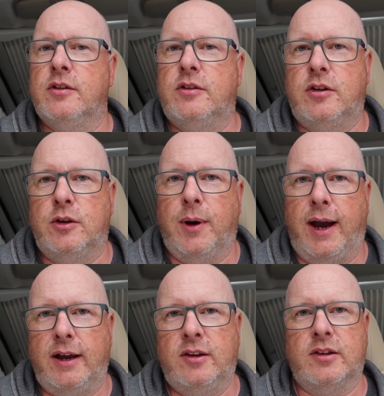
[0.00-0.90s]
to
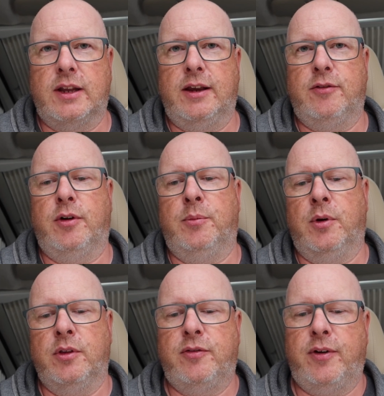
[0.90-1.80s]
isolate from
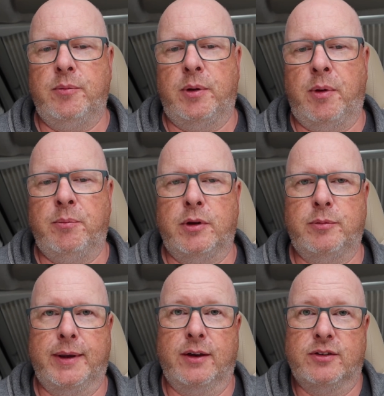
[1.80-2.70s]
other family
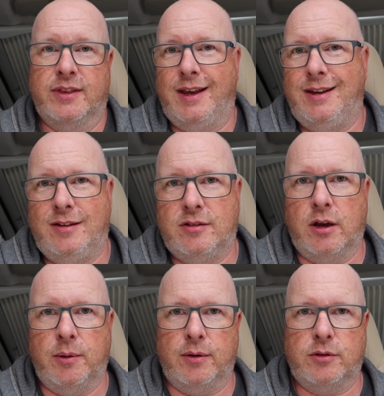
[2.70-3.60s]
members because they need to
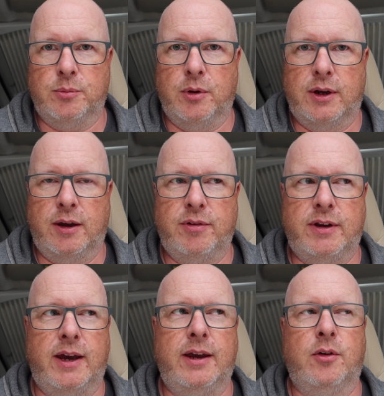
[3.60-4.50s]
go out to work every
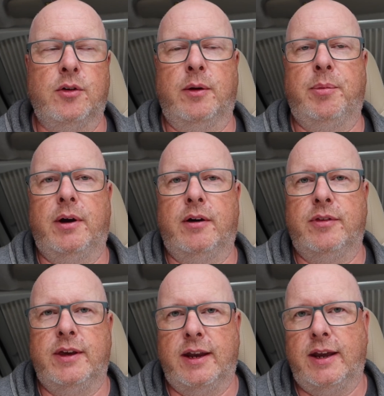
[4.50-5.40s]
day, or they're part
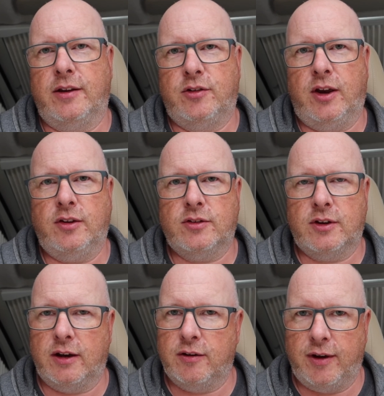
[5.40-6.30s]
of the NHS
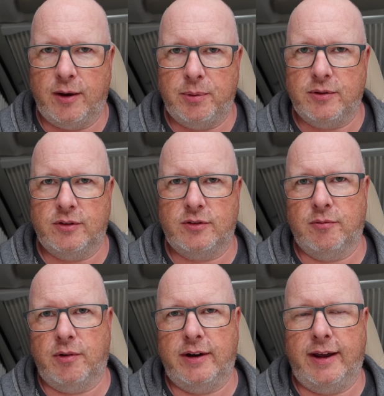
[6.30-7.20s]
kind of helping
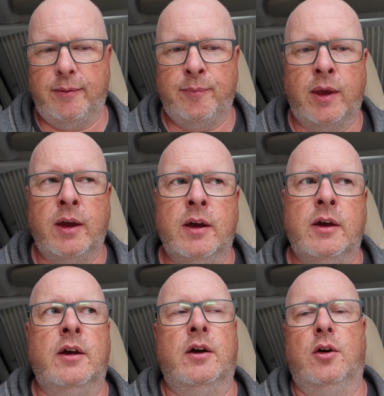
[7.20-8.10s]
system right now,
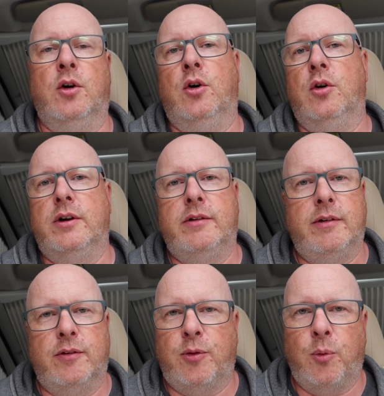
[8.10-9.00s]
or
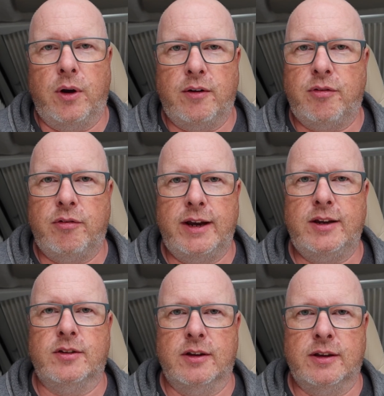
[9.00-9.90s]
for whatever
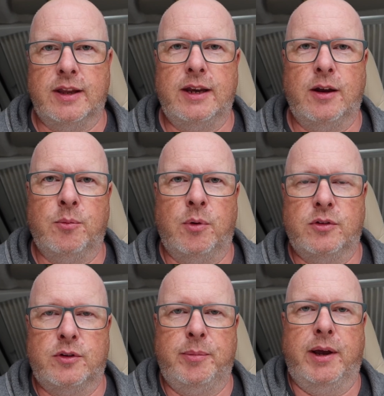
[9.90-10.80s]
reason they don't
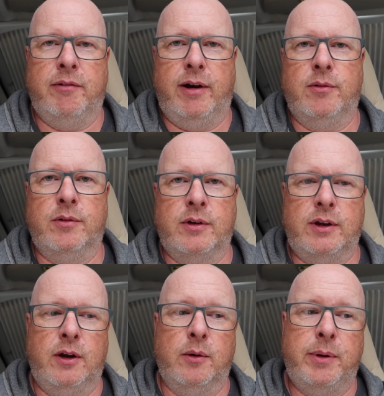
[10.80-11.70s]
want to be around,
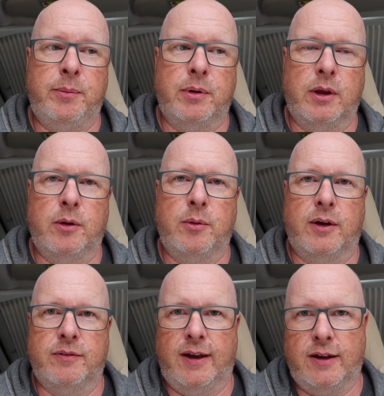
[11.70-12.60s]
you know, people who
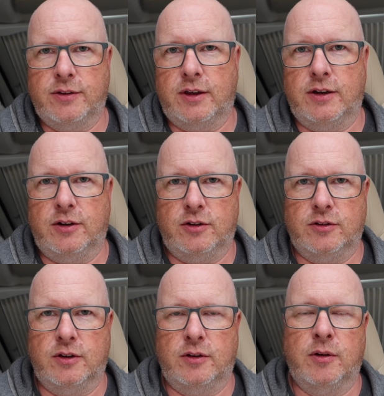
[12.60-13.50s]
have health
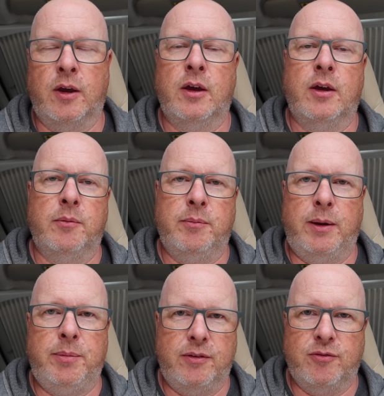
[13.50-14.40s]
conditions and
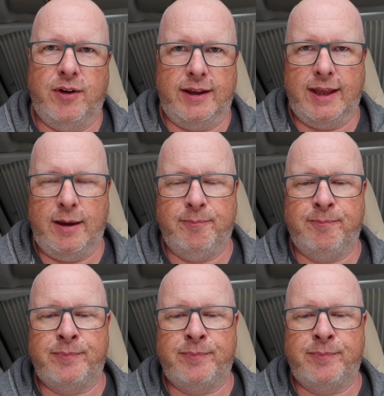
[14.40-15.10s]
maybe infect them.